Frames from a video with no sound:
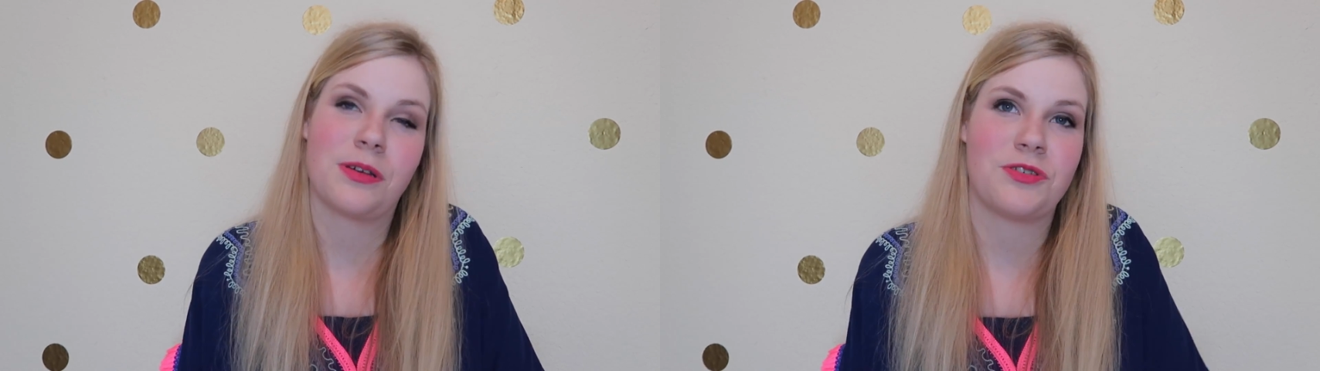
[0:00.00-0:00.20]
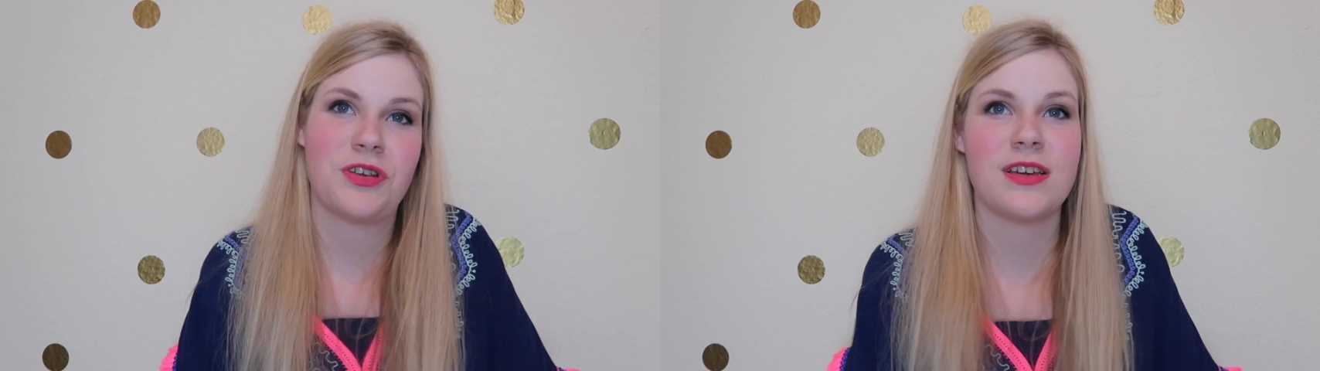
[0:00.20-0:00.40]

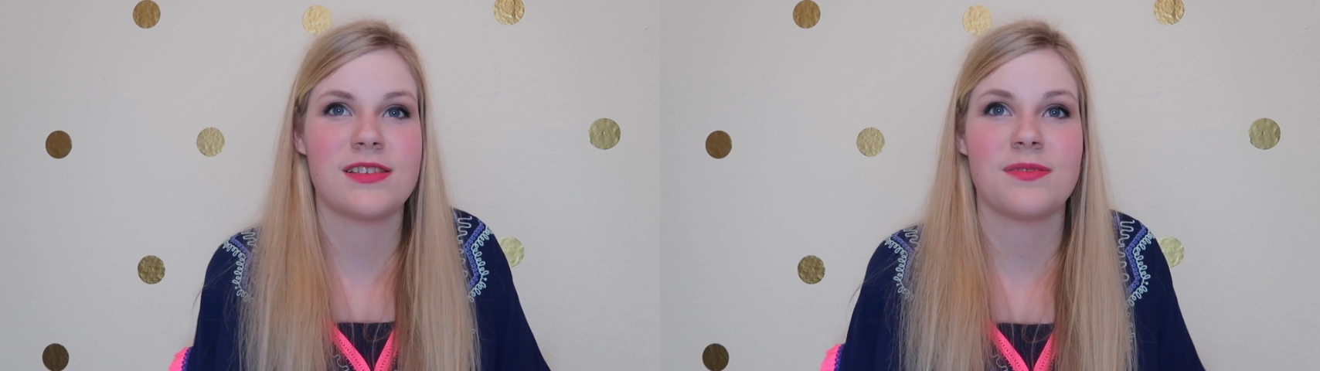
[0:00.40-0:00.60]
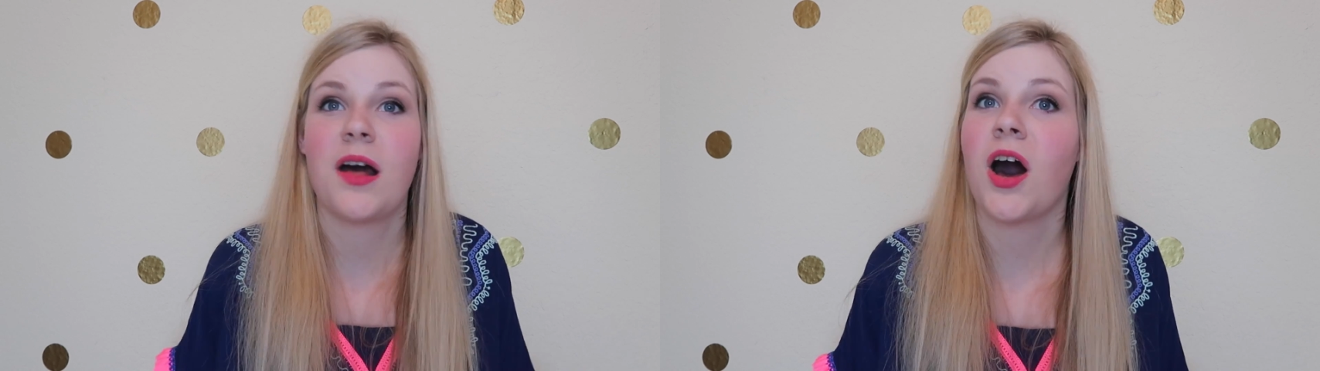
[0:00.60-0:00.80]
So she
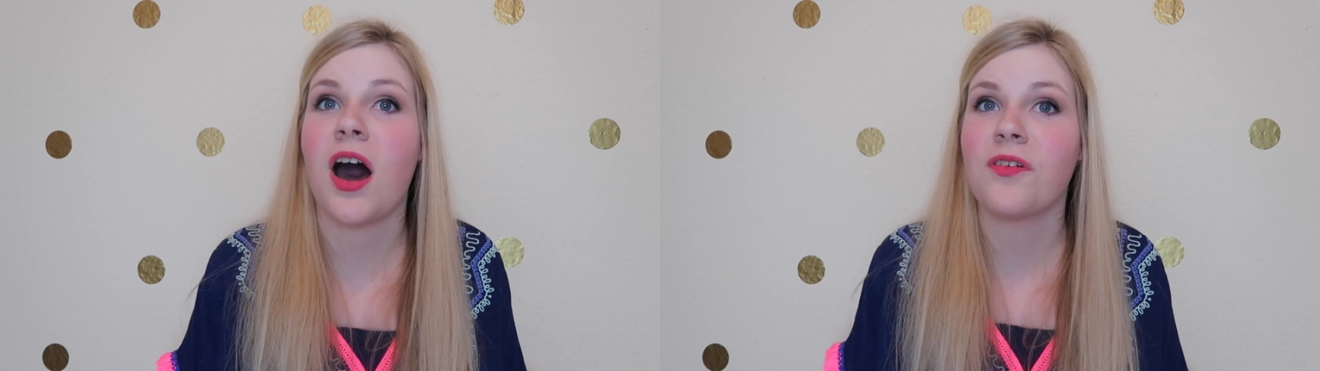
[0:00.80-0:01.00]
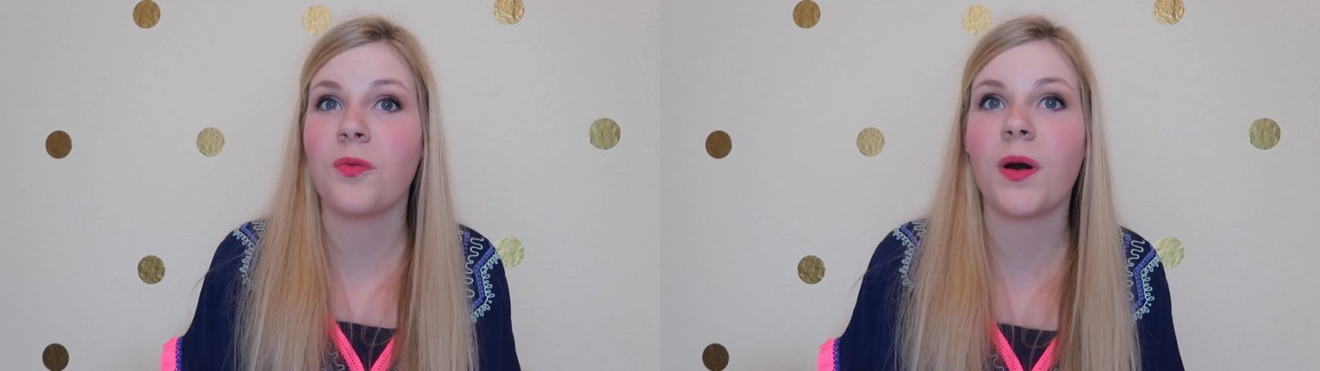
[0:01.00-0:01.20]
is
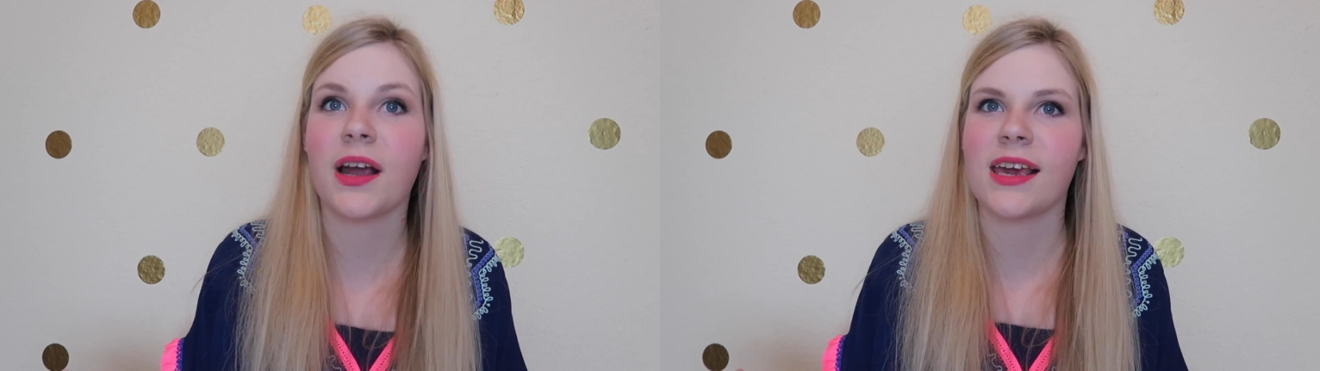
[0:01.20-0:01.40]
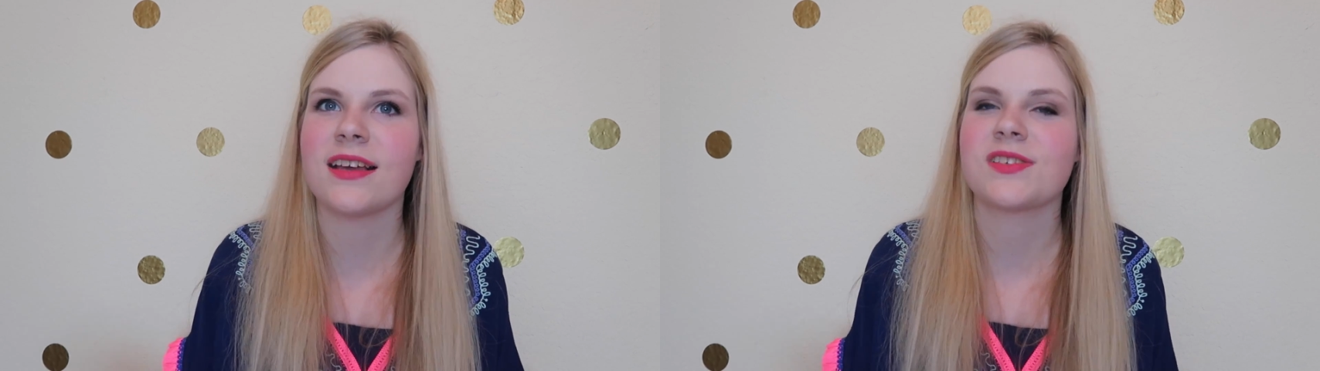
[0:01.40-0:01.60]
off
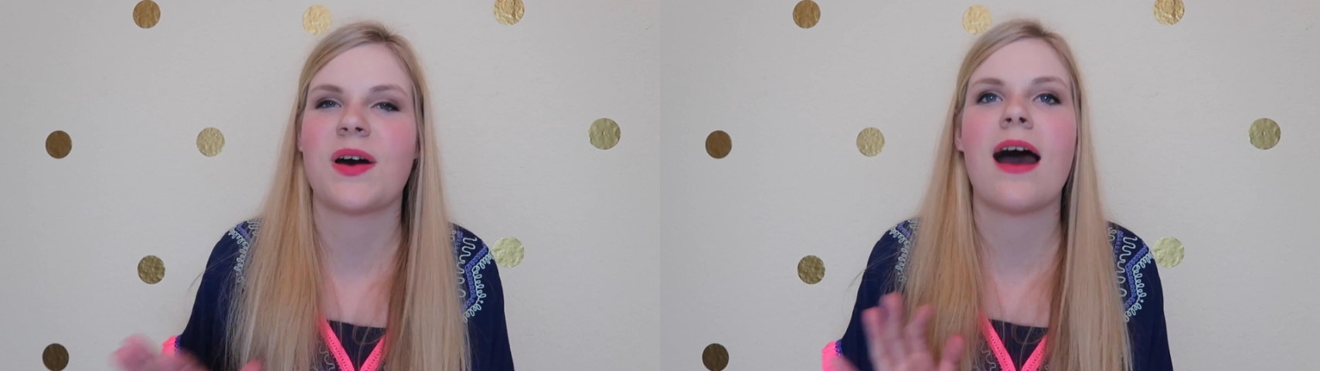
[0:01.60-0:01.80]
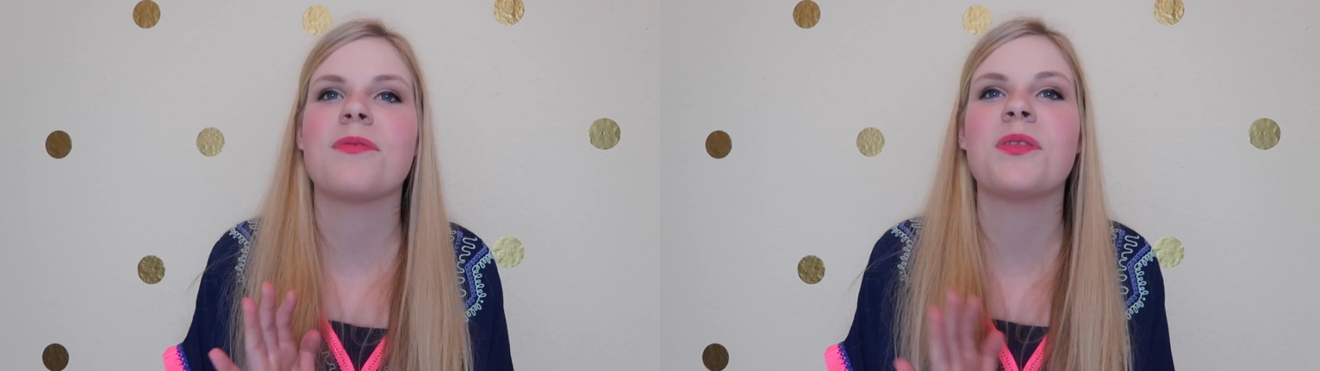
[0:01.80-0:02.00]
working,
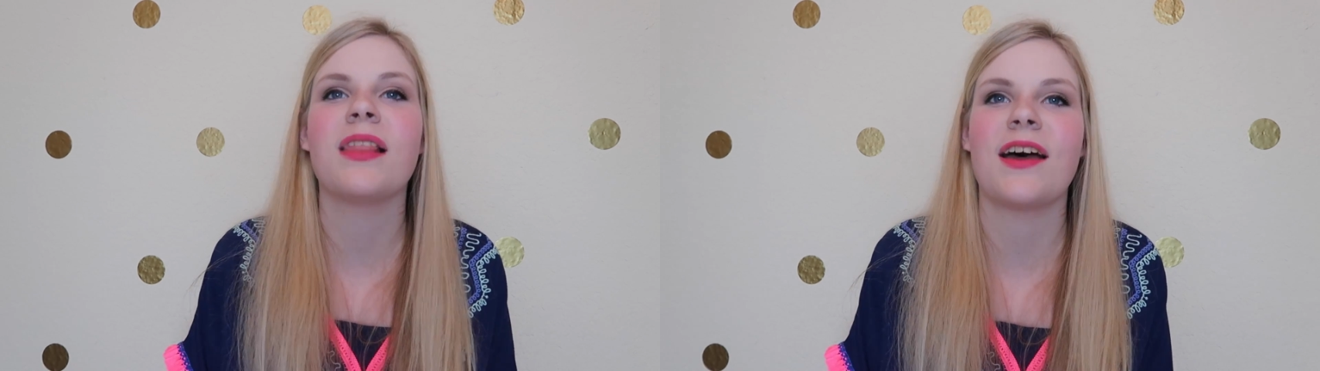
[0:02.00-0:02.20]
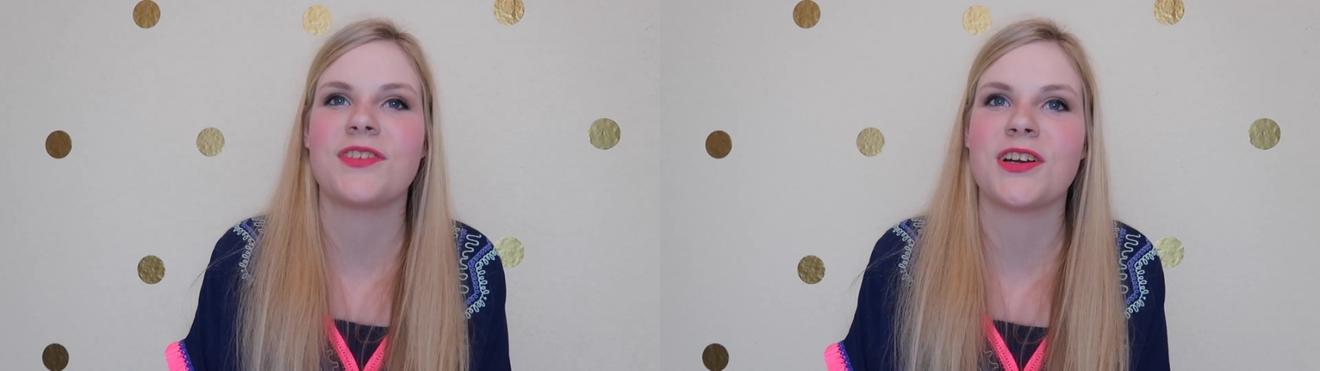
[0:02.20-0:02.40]
so
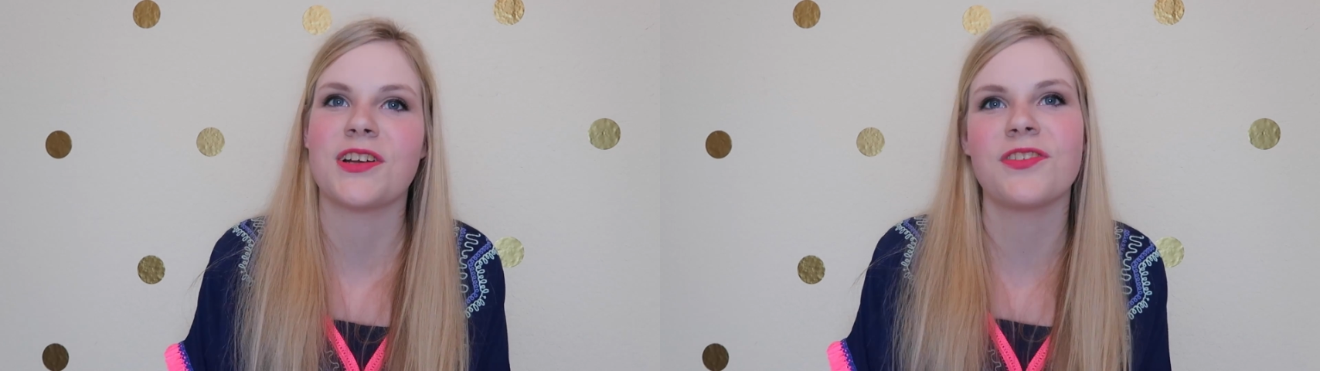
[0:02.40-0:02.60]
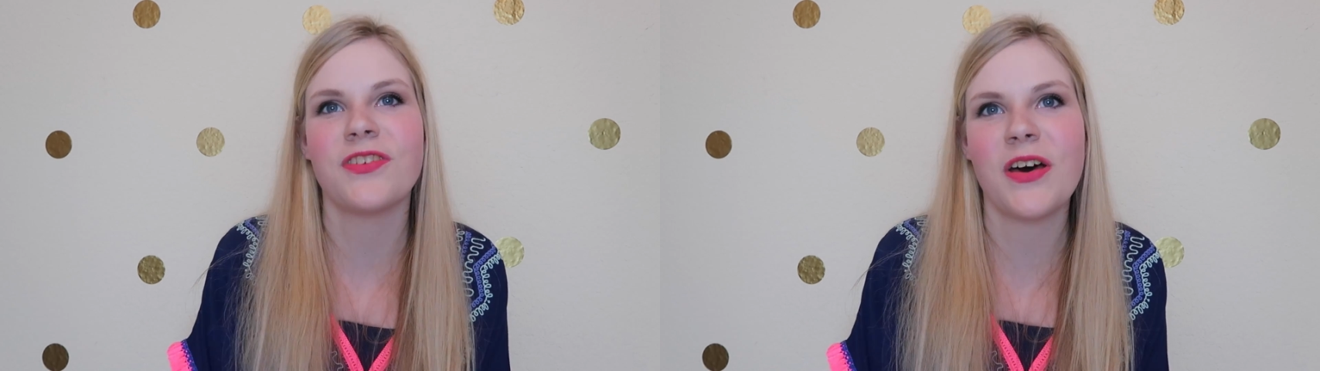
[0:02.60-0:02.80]
I'm left here
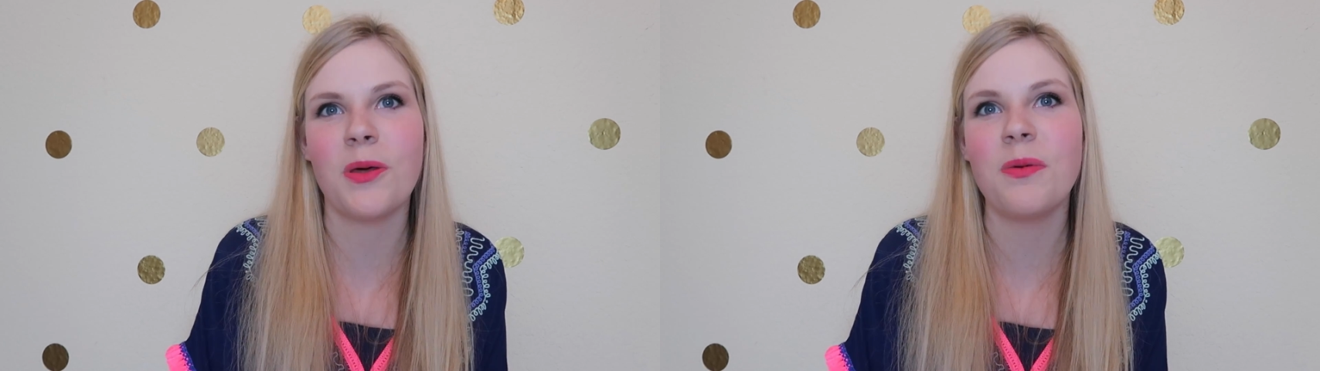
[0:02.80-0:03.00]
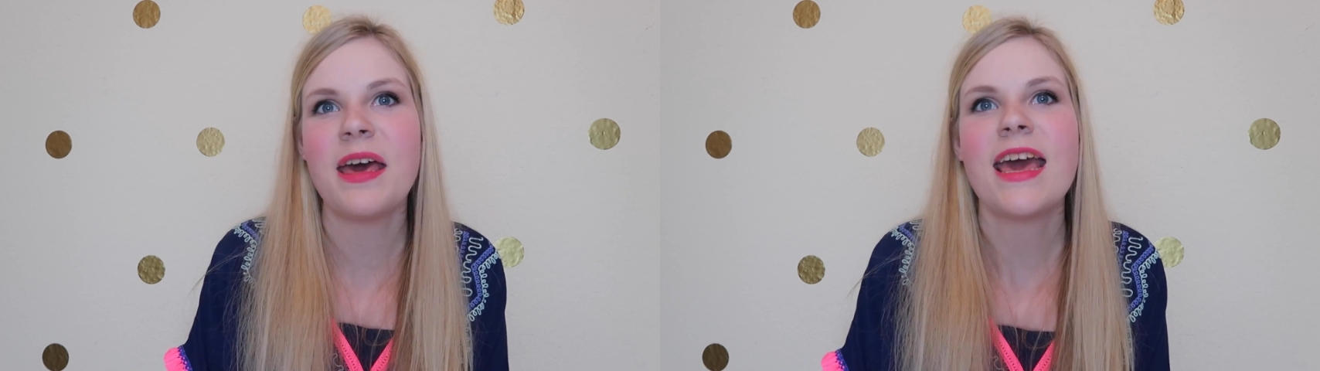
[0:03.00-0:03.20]
to
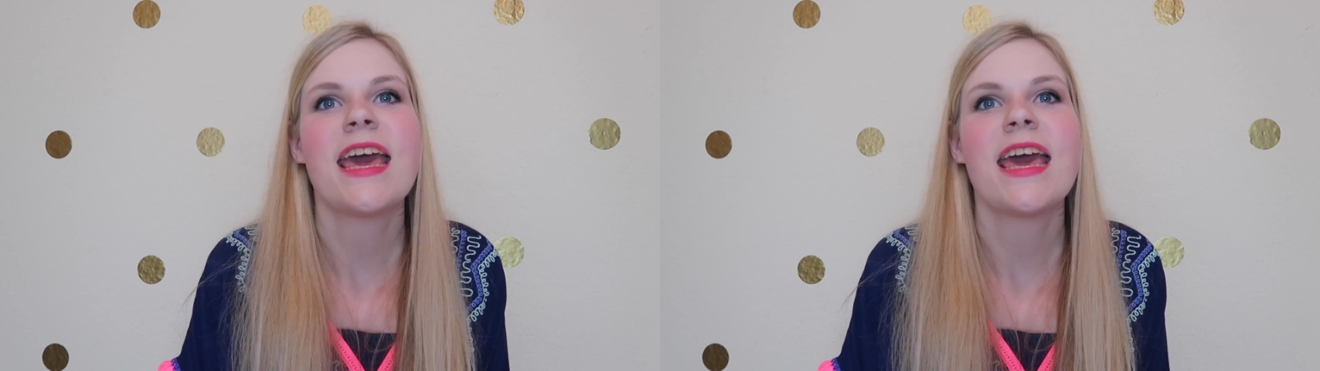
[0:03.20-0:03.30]
film.